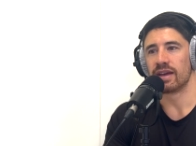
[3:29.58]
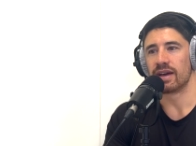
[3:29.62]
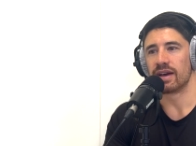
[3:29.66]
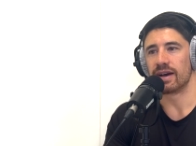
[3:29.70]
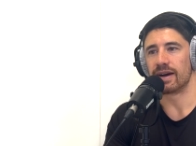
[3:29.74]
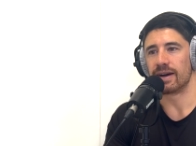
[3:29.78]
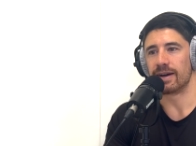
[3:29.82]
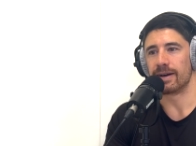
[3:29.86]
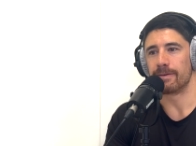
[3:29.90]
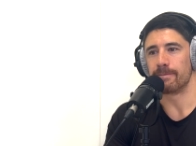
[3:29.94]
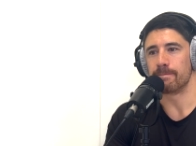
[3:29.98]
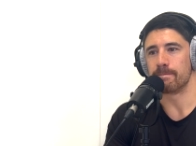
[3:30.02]

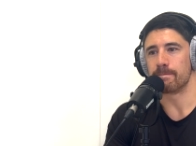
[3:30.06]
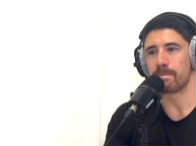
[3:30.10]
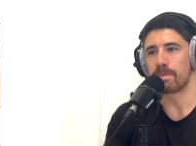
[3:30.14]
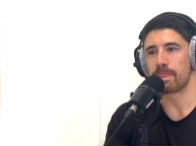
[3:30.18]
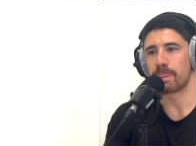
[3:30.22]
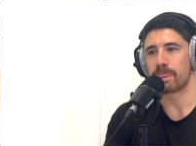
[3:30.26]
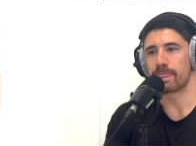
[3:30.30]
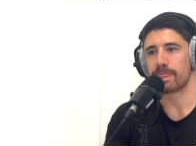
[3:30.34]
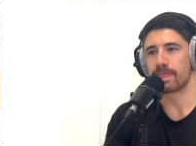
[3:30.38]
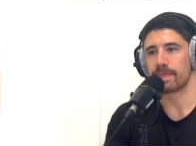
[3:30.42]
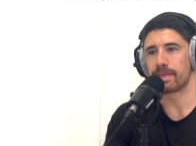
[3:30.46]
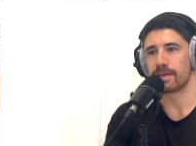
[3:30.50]
um,
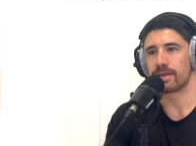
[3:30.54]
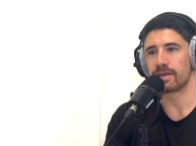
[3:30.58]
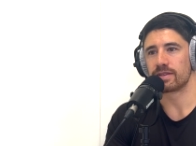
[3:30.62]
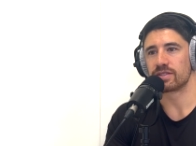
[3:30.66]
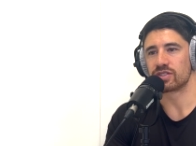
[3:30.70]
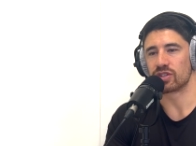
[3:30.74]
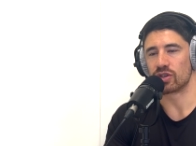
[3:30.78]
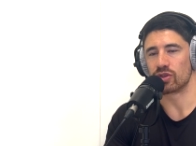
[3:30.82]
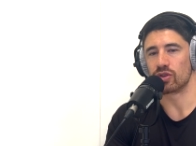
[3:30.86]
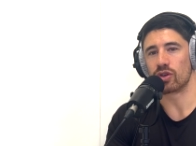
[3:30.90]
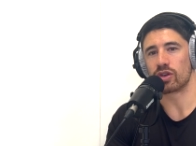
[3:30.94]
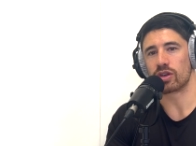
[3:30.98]

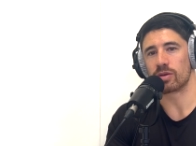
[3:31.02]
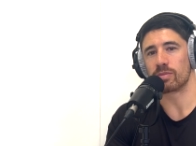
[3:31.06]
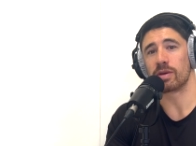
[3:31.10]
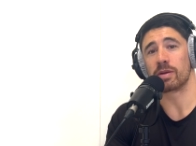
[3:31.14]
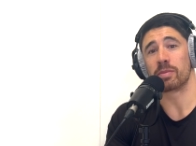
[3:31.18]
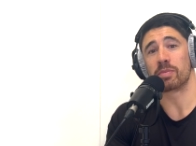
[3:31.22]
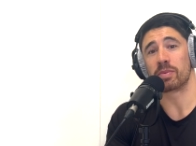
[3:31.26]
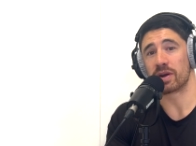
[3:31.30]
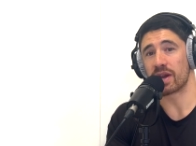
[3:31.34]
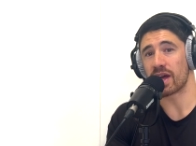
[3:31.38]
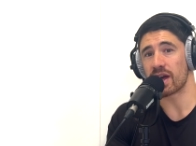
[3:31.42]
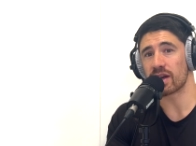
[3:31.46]
so you can
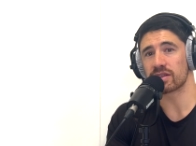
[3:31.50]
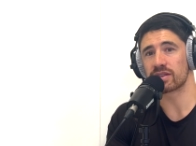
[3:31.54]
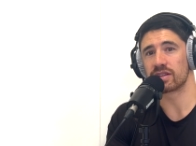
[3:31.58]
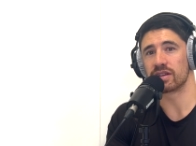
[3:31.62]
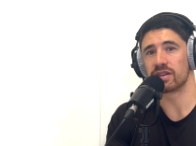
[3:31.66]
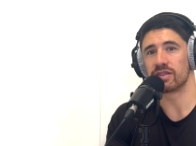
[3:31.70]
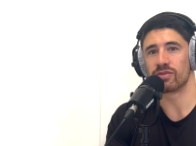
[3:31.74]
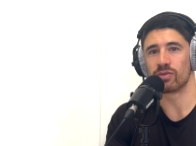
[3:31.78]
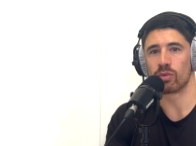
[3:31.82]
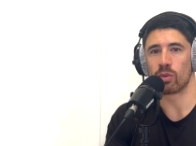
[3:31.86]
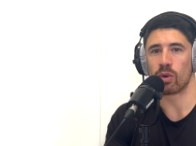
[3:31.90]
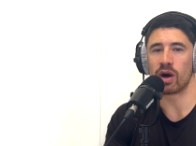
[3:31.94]
be
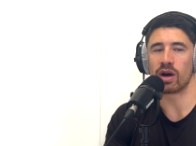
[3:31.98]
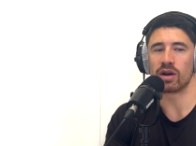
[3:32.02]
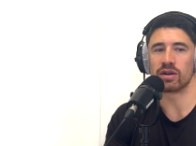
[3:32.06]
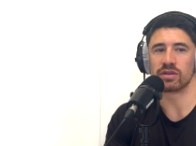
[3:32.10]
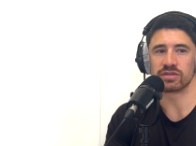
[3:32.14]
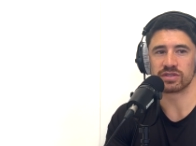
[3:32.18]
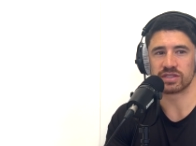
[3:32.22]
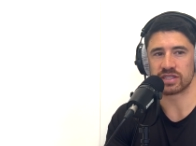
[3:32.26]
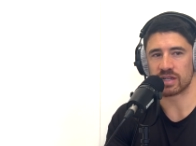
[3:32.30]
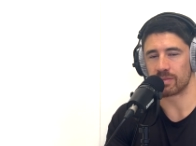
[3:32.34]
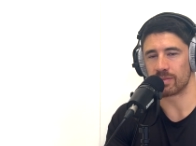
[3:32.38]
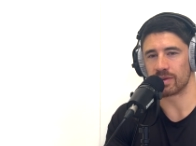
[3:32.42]
productive
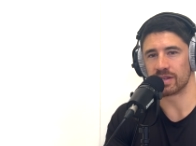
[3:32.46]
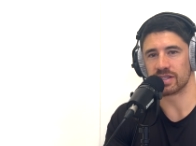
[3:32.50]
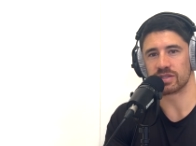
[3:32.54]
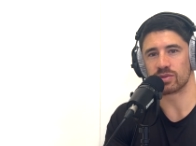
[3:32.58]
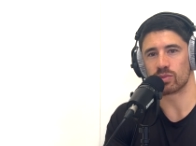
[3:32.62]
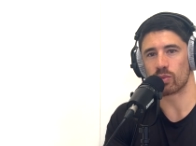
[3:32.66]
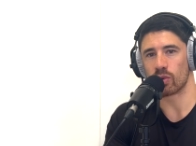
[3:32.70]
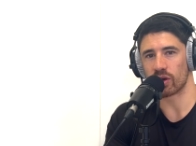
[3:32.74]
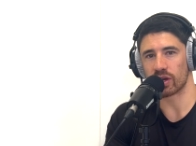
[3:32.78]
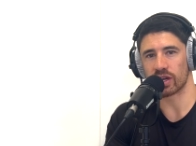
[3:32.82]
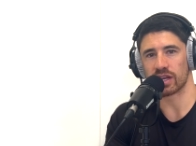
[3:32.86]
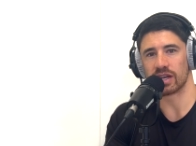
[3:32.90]
while
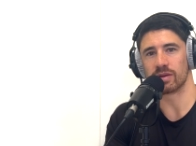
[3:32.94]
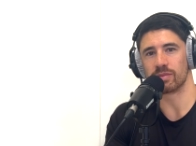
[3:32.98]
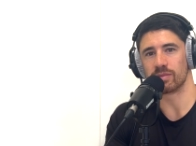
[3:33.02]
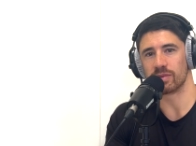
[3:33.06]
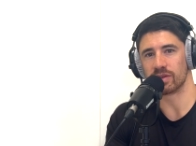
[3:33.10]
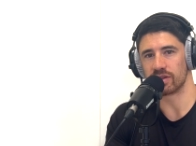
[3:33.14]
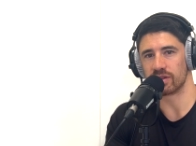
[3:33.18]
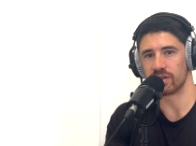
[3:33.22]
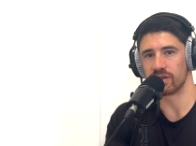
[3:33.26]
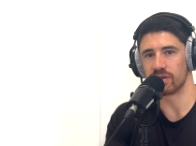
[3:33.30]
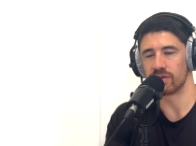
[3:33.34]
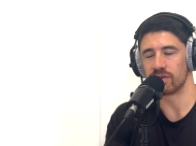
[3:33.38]
someone's working in
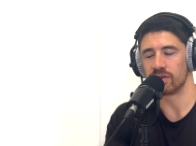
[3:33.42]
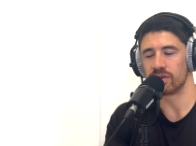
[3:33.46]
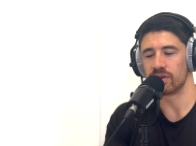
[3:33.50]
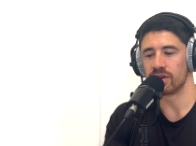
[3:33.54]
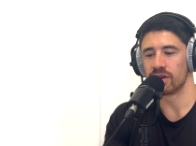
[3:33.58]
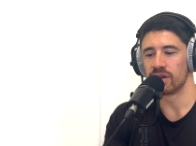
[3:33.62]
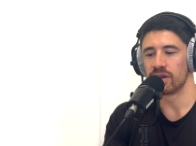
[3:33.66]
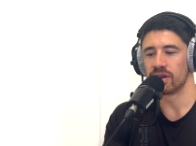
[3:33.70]
with you